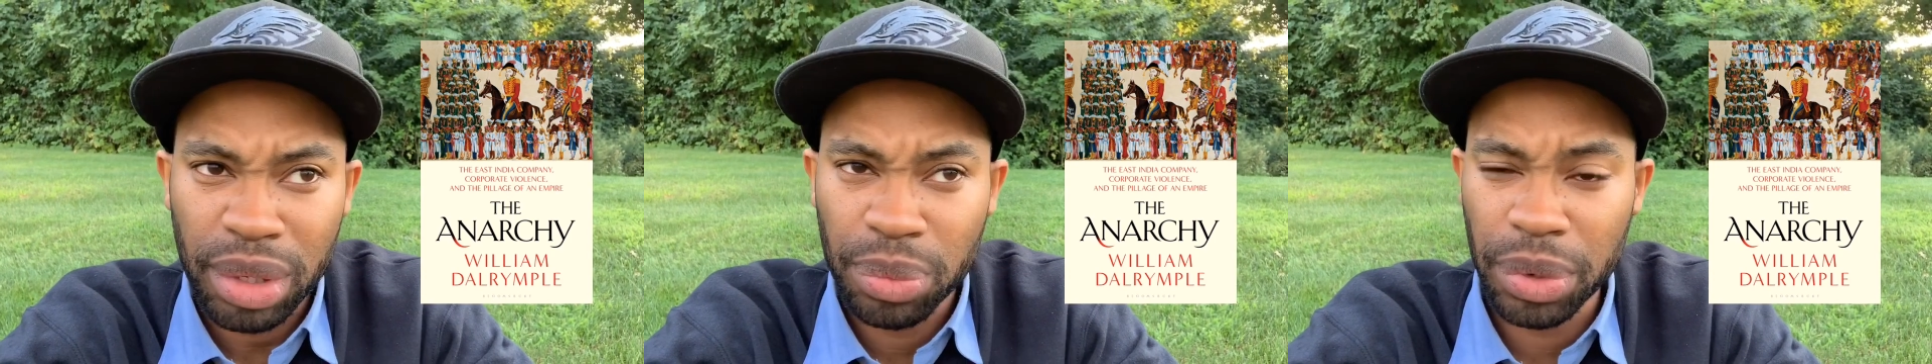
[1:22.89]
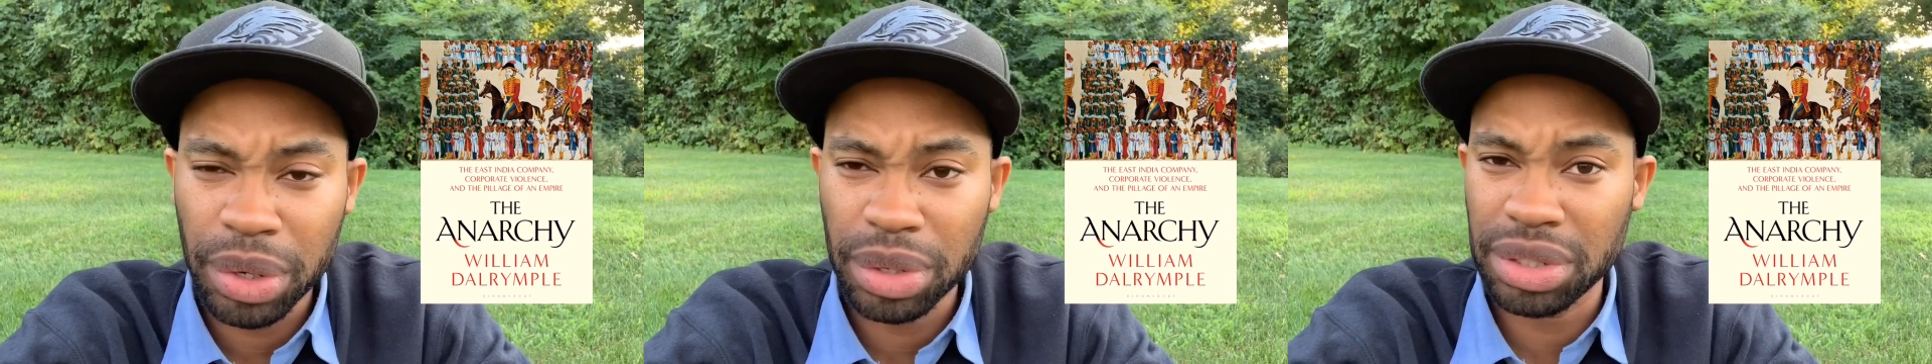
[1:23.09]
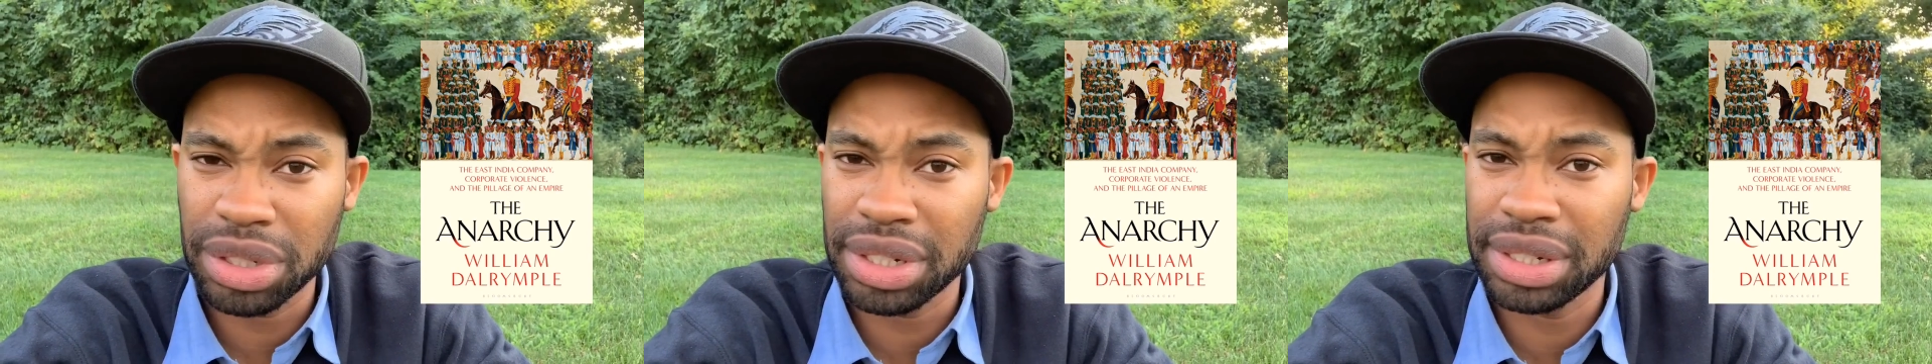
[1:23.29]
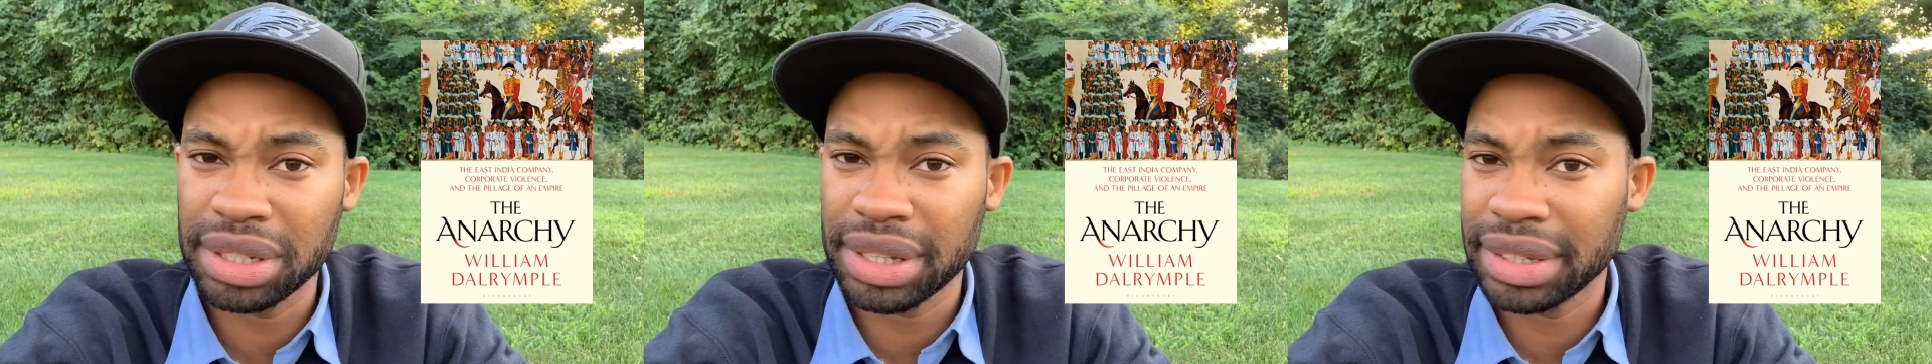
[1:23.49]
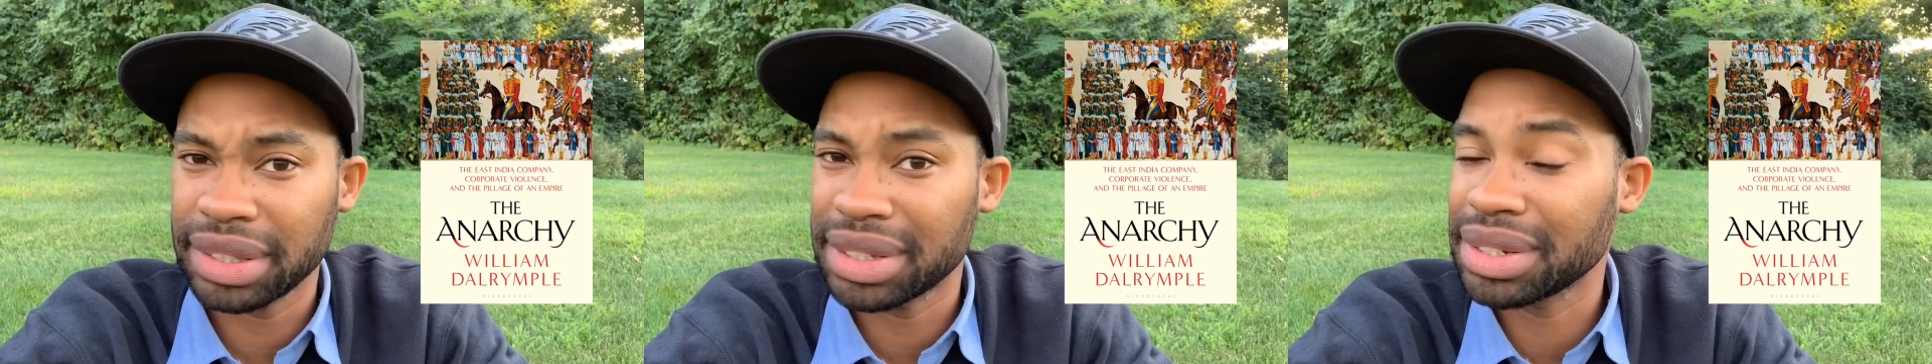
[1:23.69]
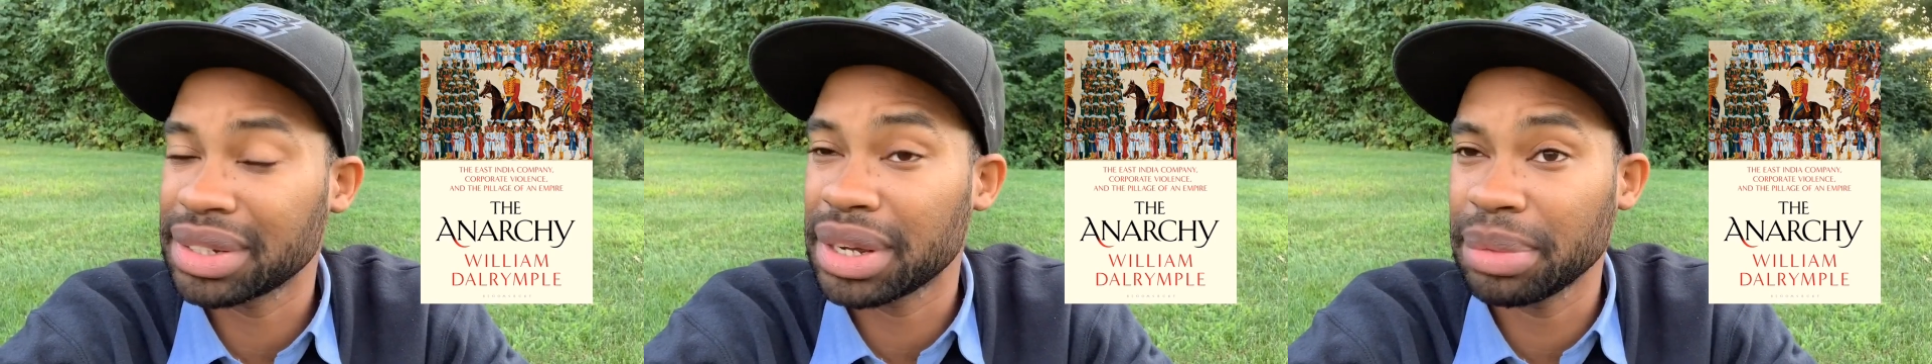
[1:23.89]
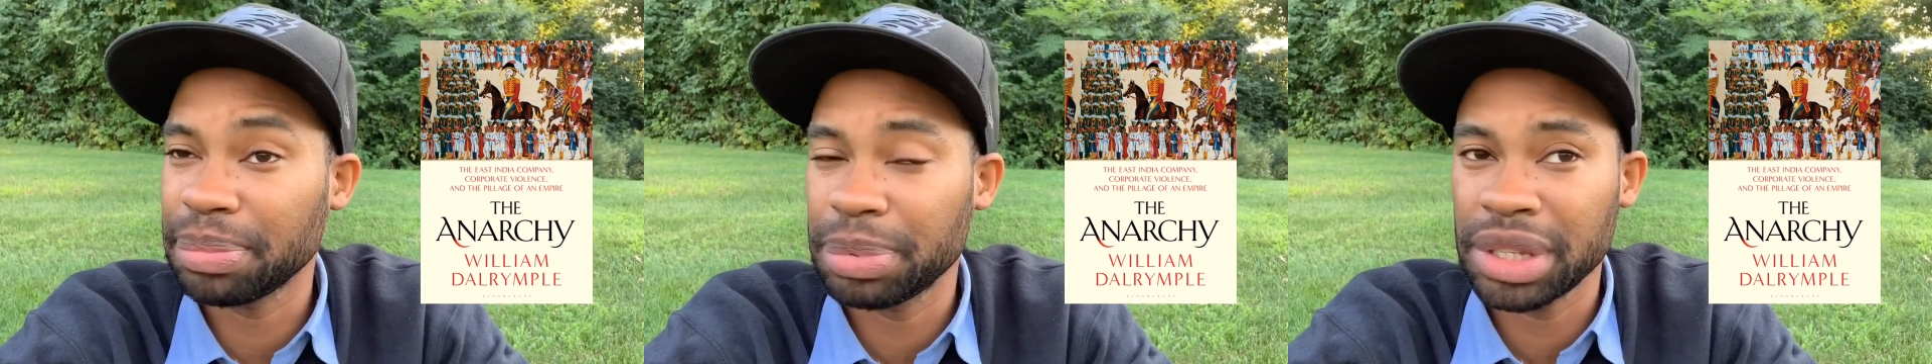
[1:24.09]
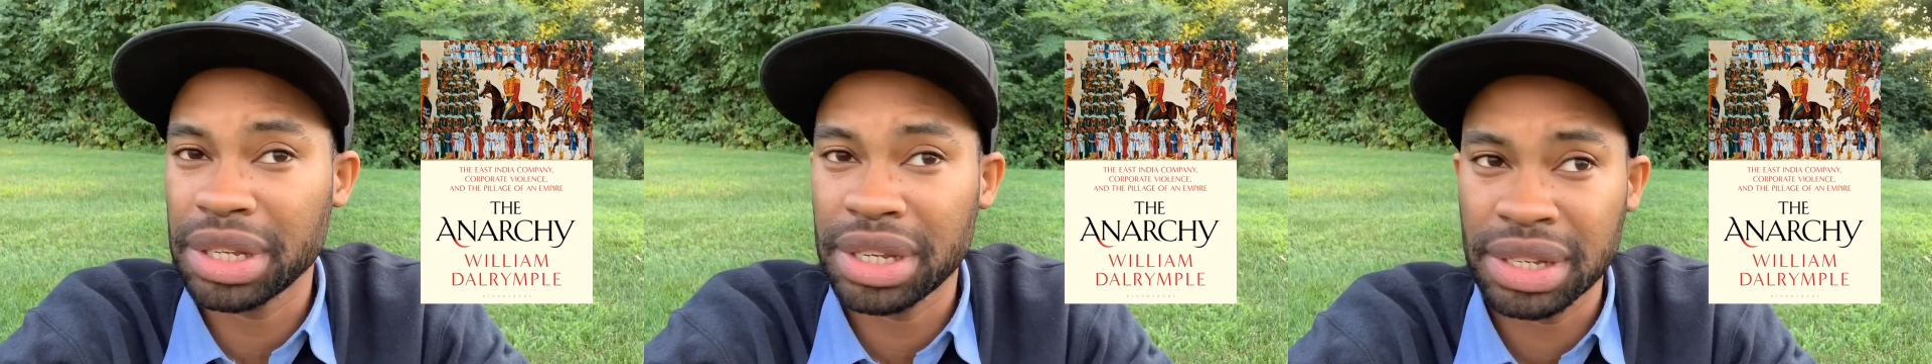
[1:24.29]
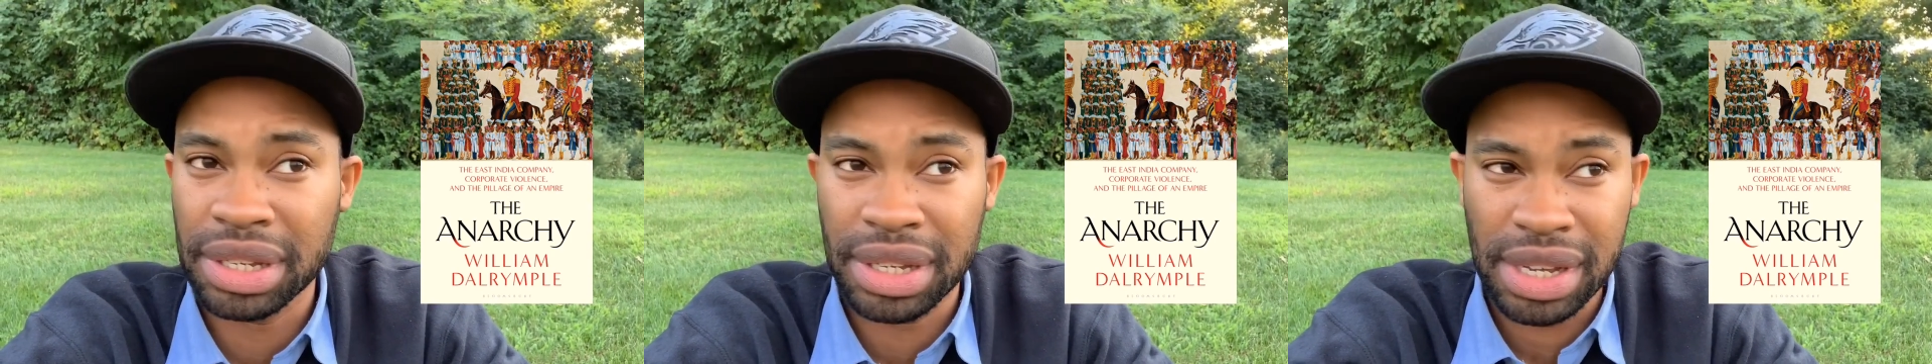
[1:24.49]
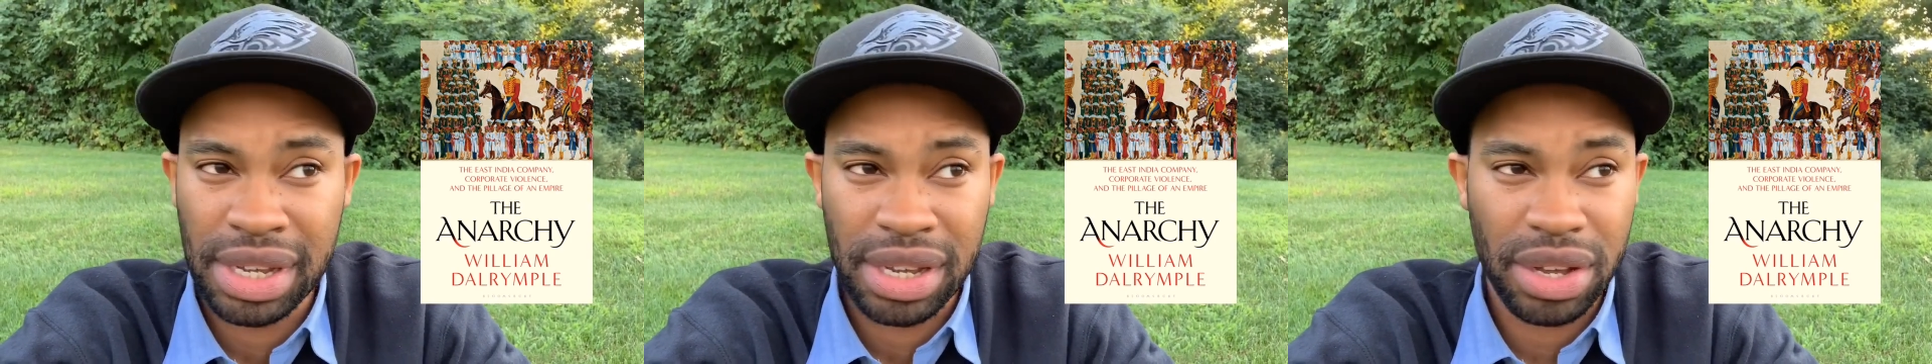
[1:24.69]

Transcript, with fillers: where you see like this company